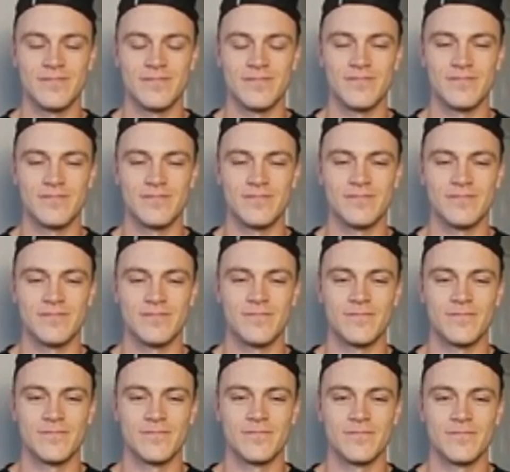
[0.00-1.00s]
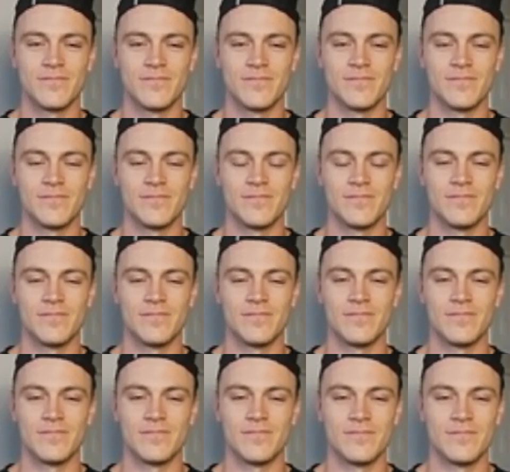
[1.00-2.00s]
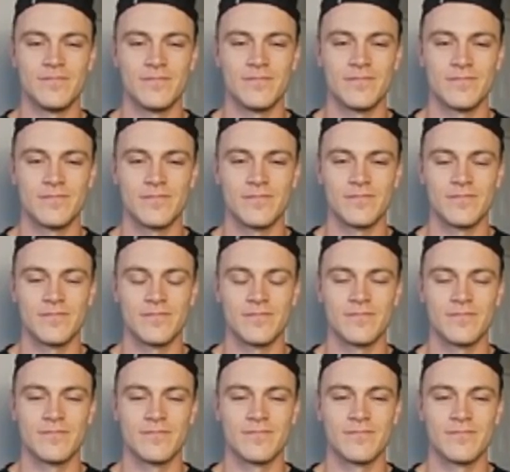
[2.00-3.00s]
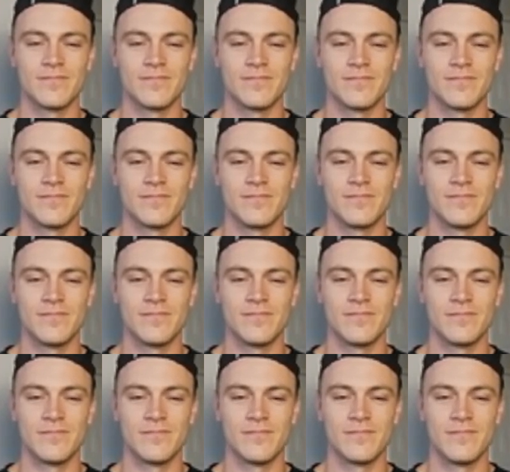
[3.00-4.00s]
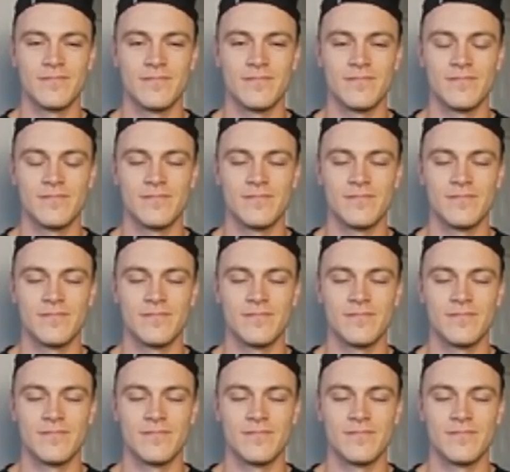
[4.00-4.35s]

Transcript: No words are spoken by the person on screen.